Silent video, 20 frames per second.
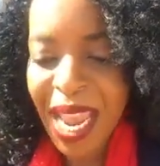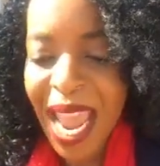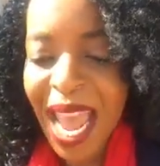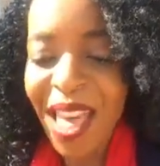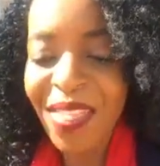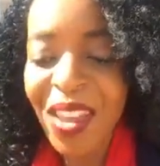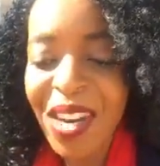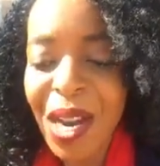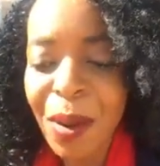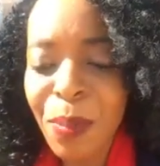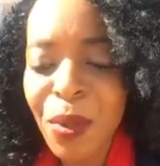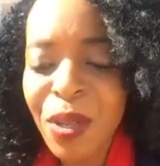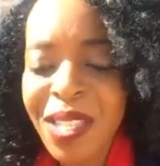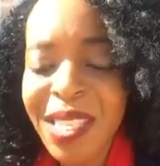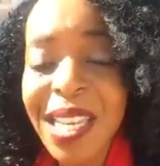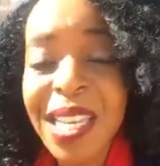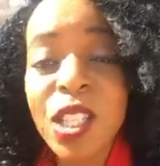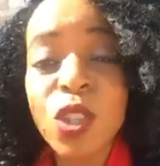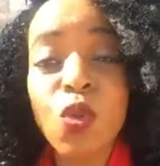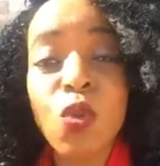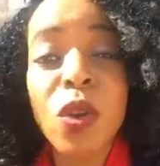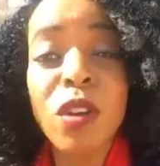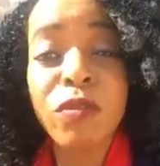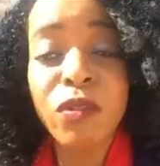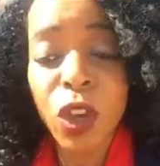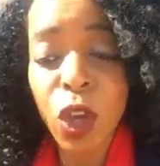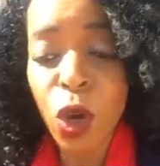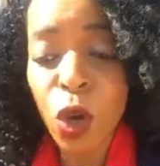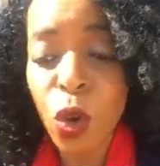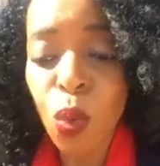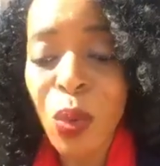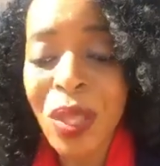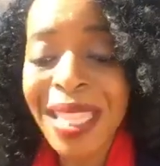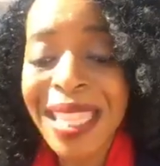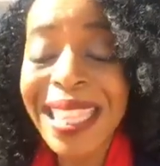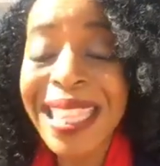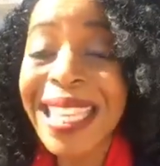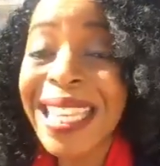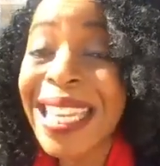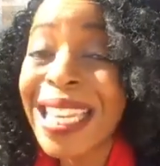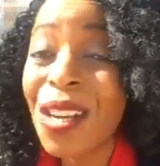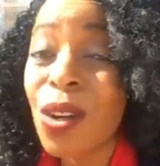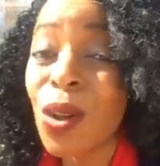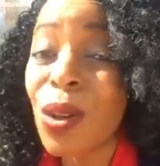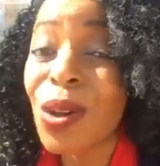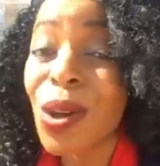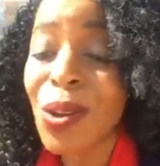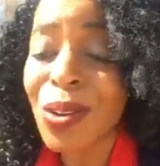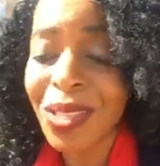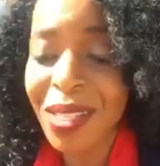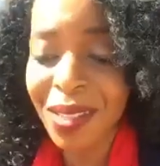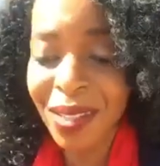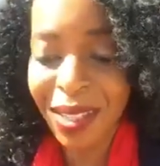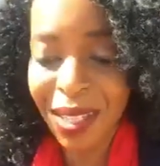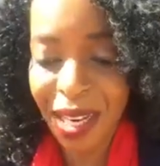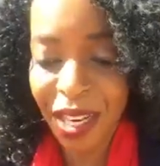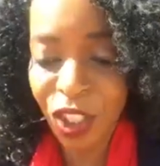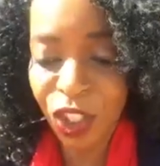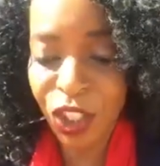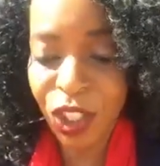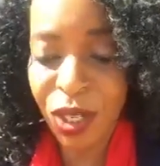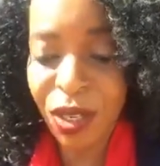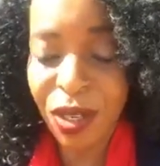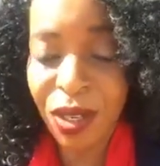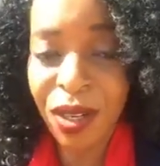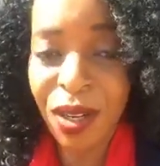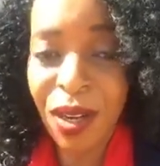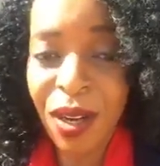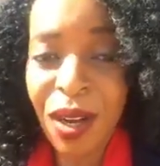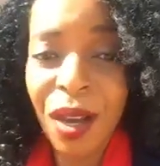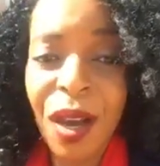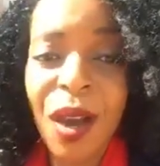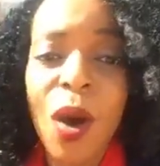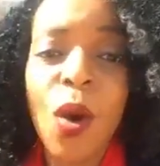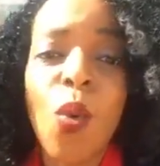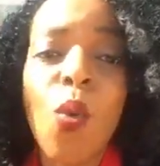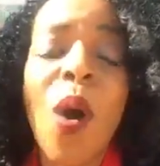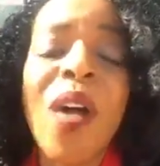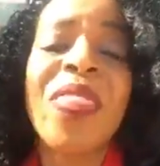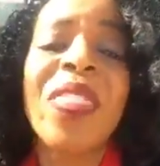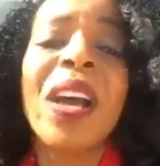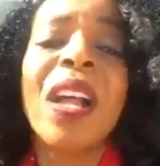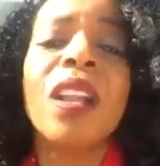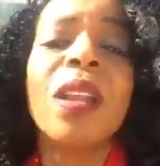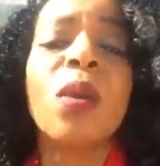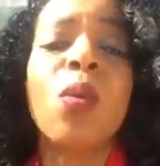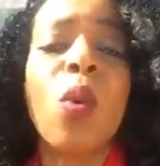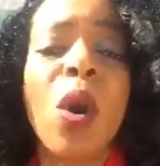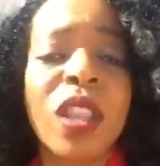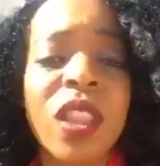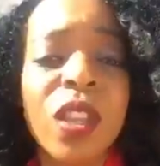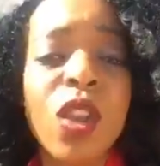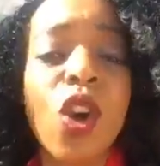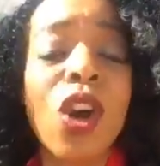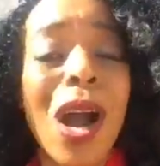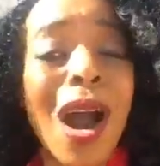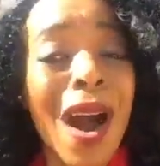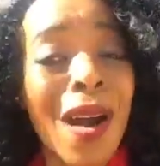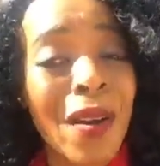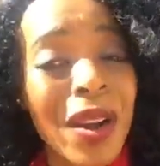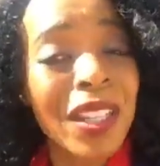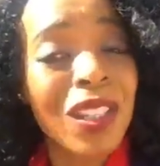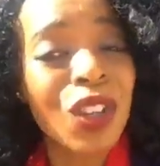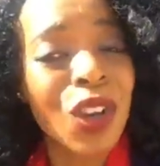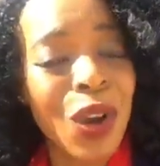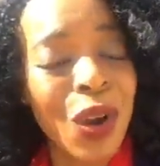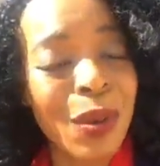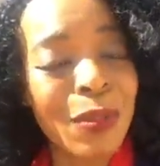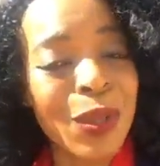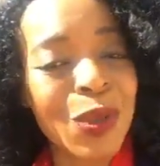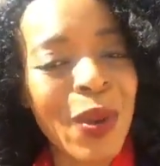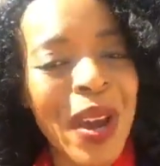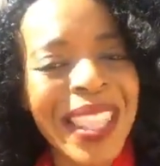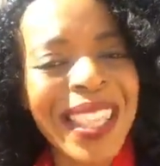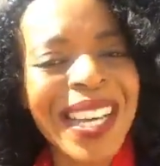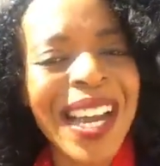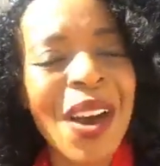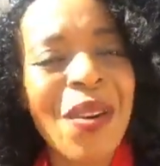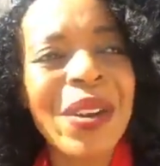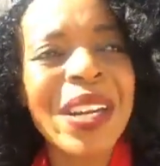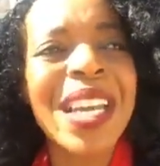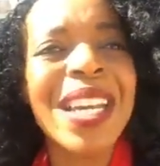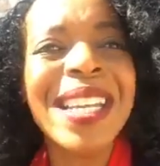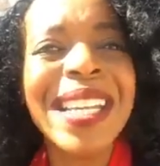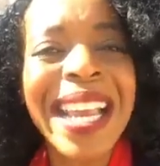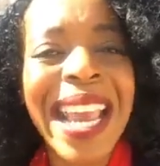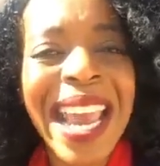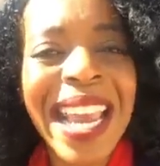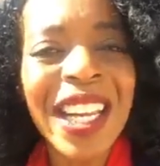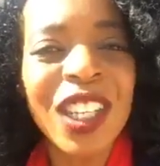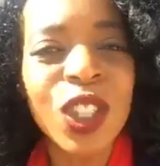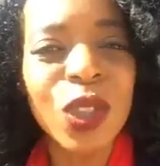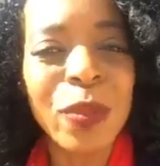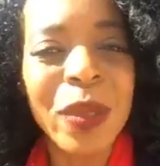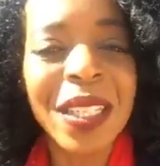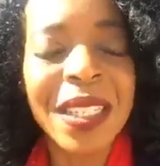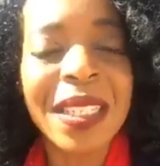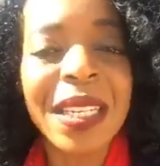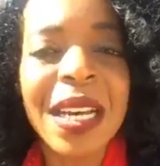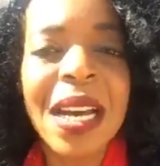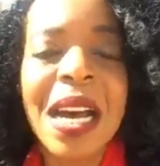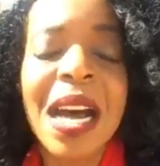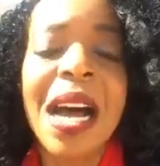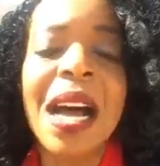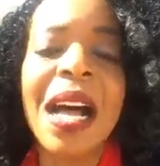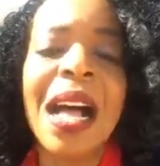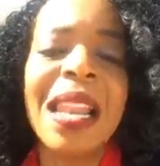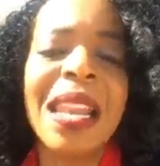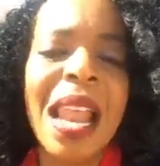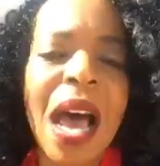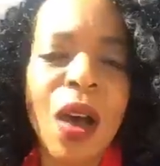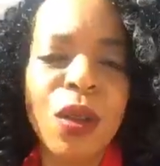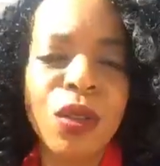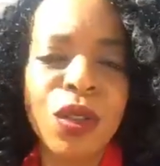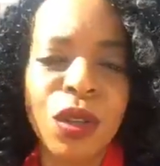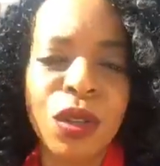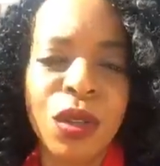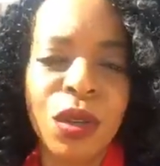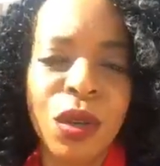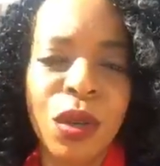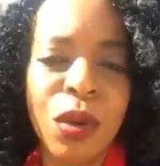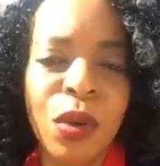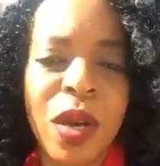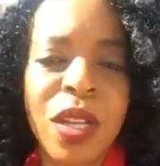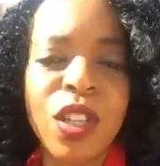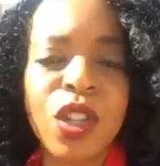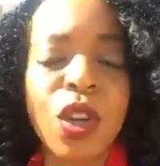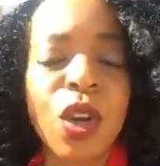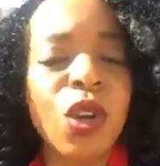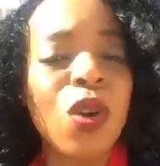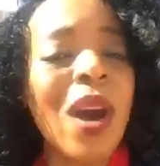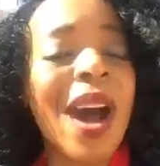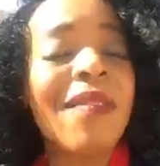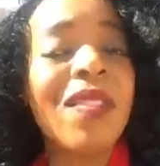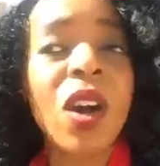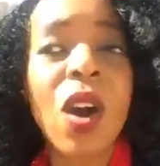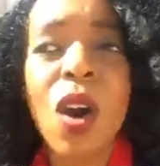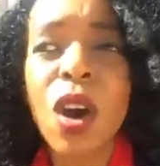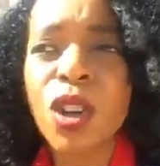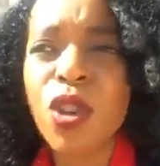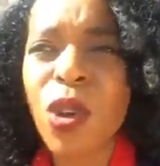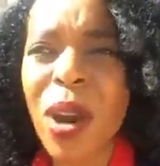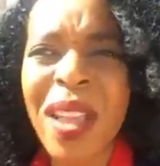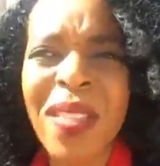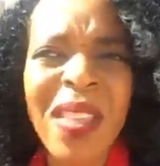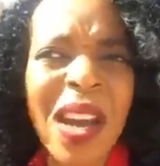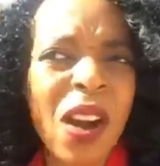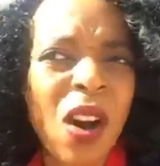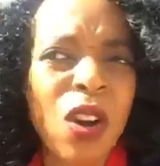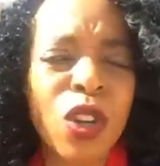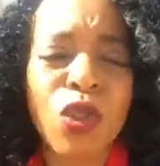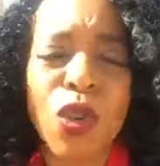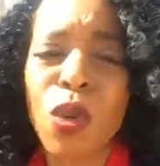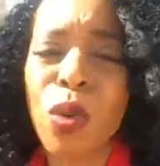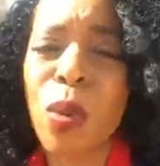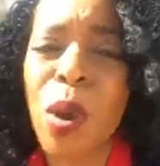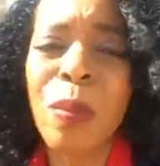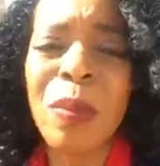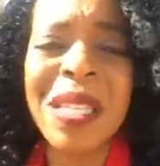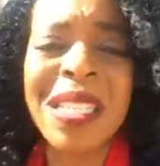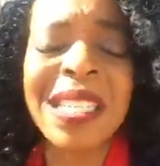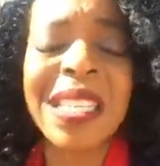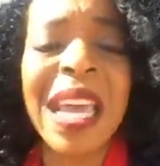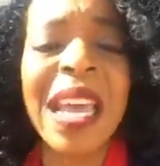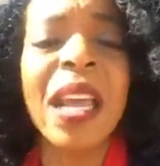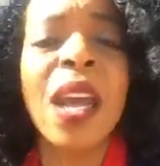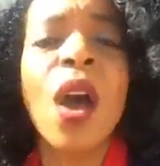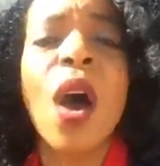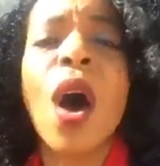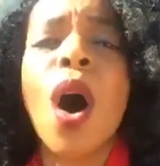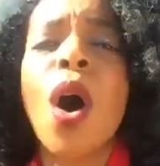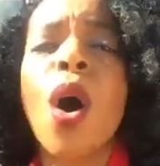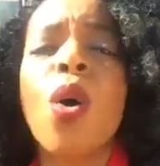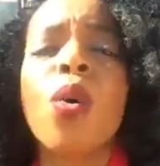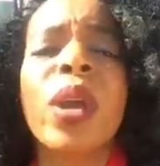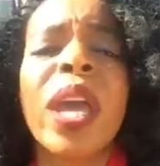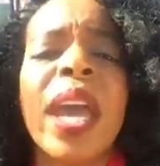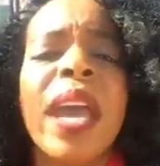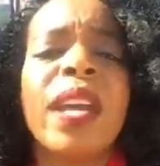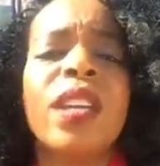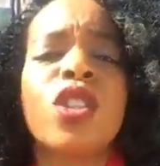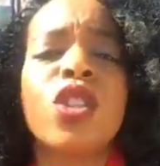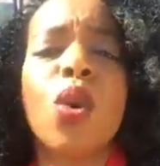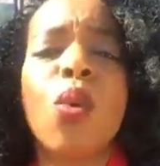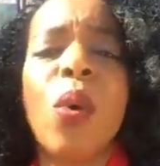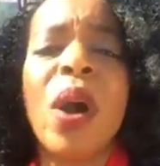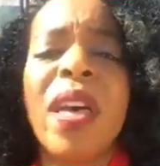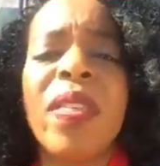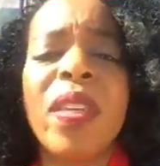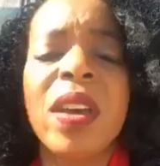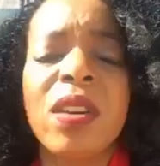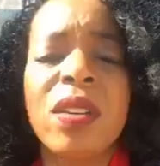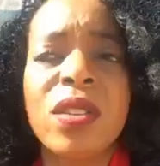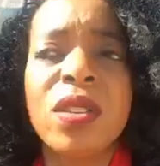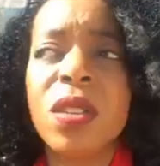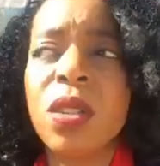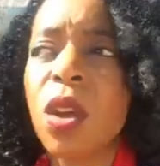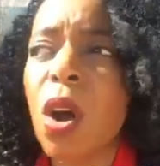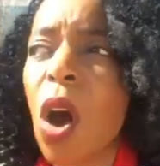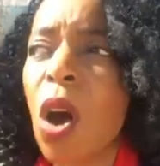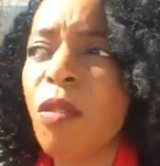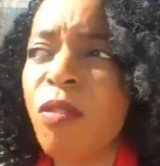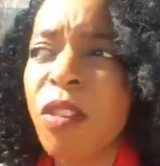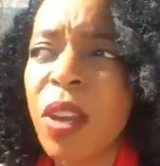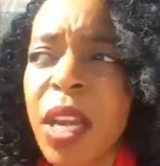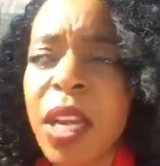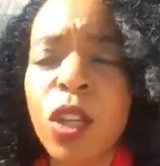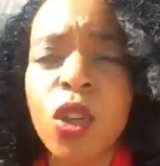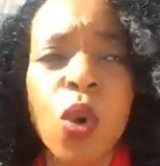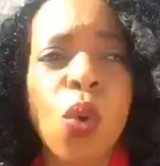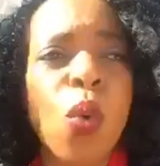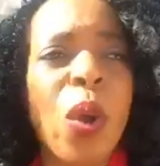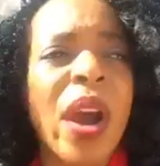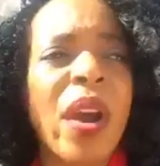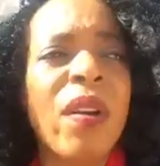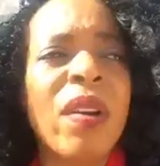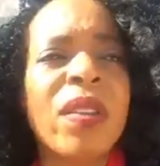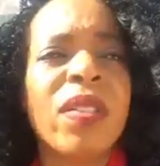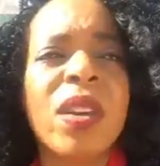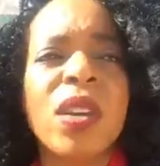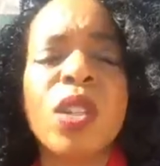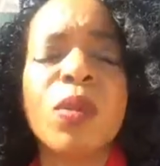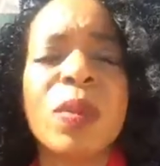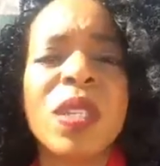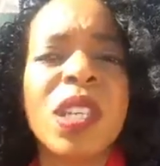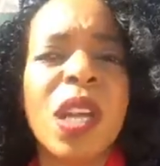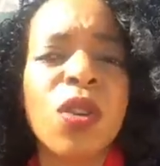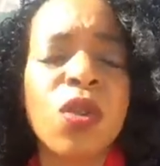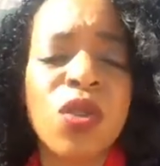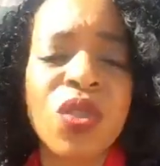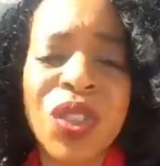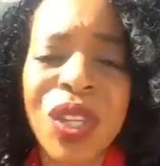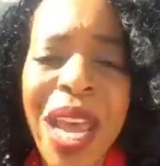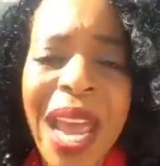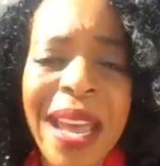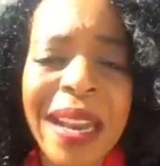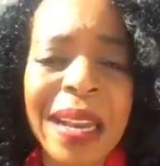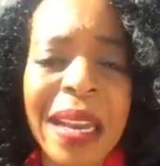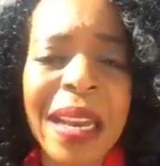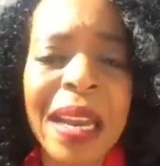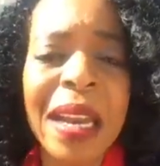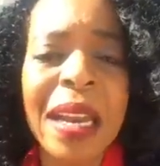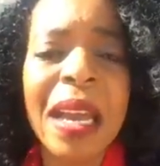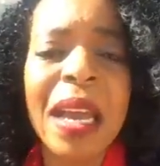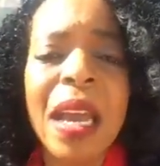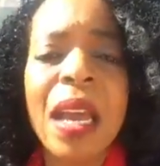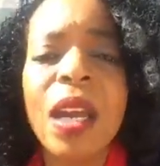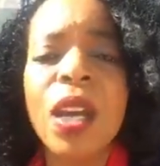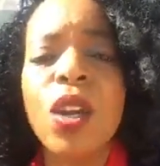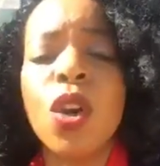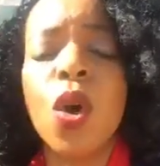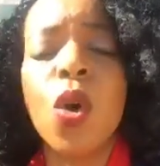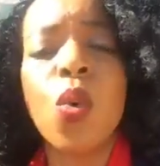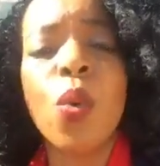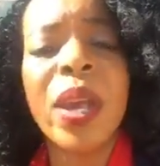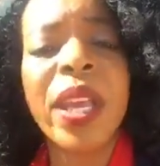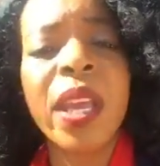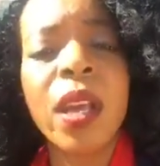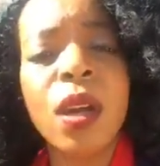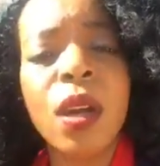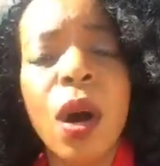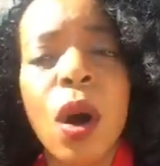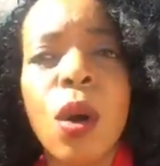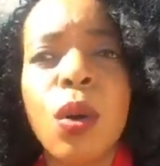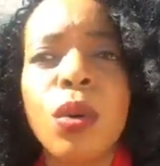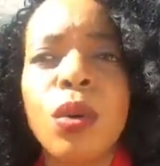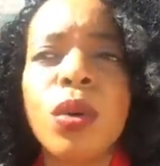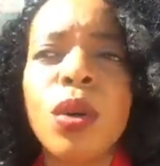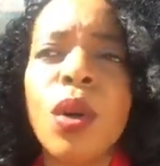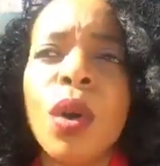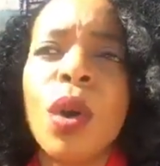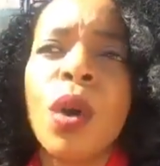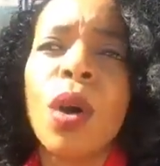And then number six, review with legal consultation what your current terms, right, the current engagement allows you to do. And so you have a contract, and that contract will probably say, okay, so where there's conflict or where there's misunderstanding, we can go